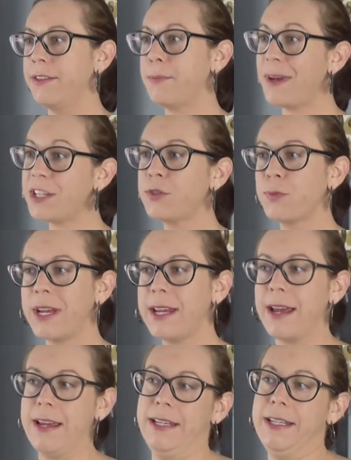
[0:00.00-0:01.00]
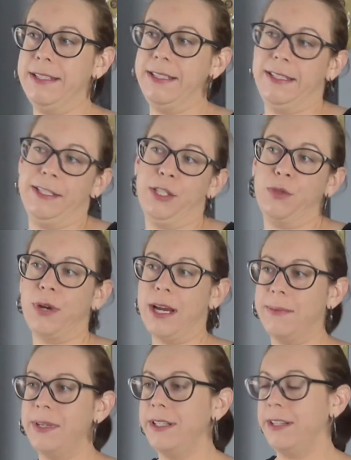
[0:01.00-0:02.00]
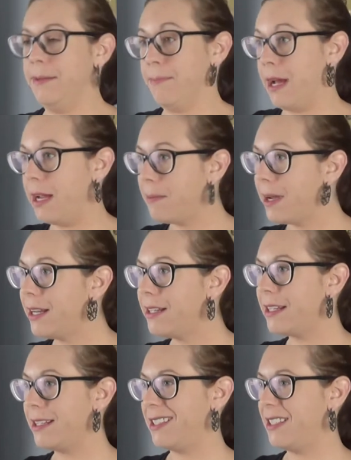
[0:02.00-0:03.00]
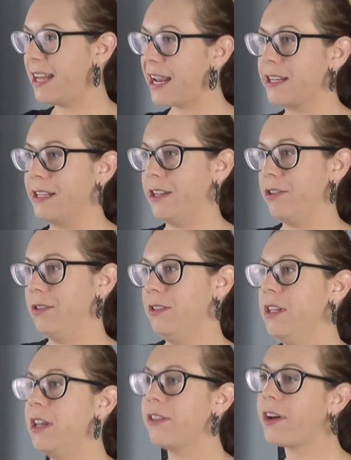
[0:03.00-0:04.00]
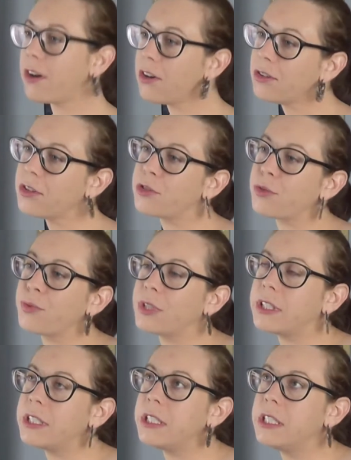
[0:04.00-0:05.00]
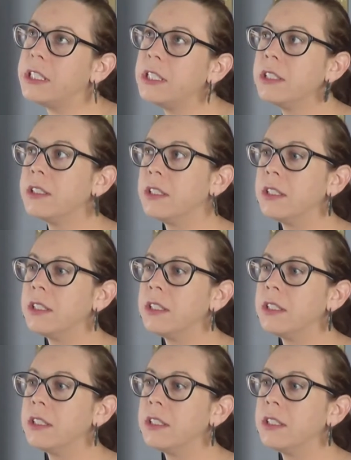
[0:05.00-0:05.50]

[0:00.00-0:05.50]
the best way I can describe it in my mind is technical. The art looks really